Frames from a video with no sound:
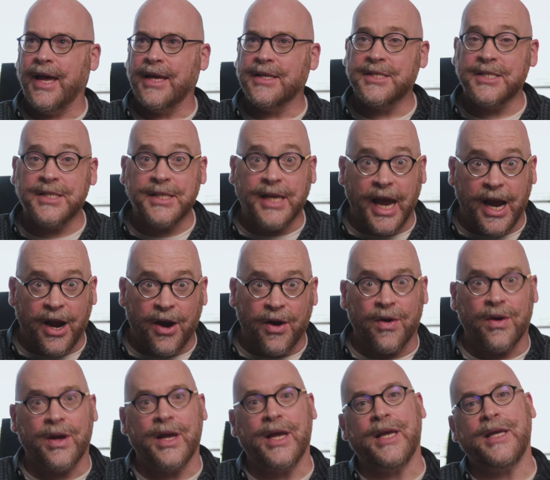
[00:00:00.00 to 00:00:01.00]

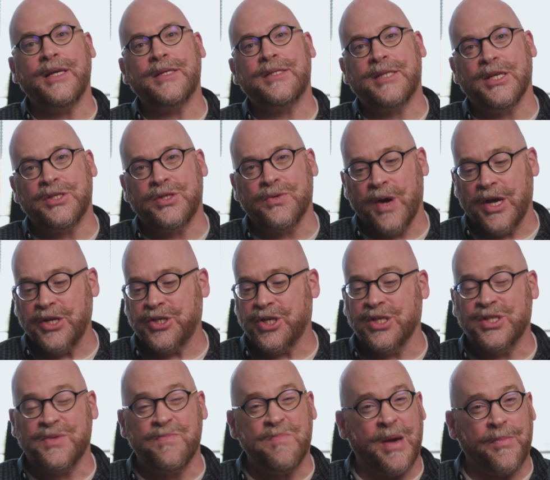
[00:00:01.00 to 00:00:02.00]
scary
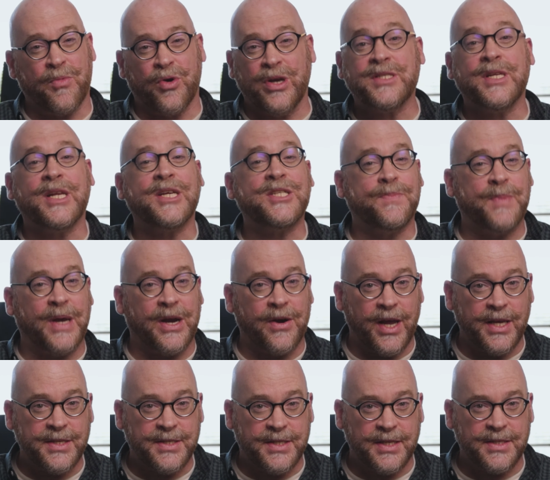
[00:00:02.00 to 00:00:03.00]
situations, memories, and
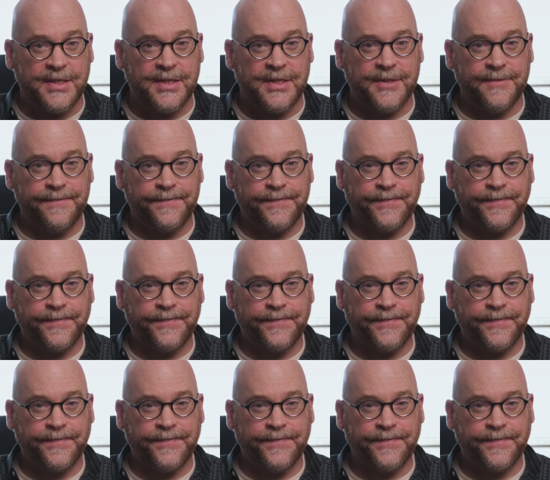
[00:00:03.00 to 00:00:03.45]
experiences.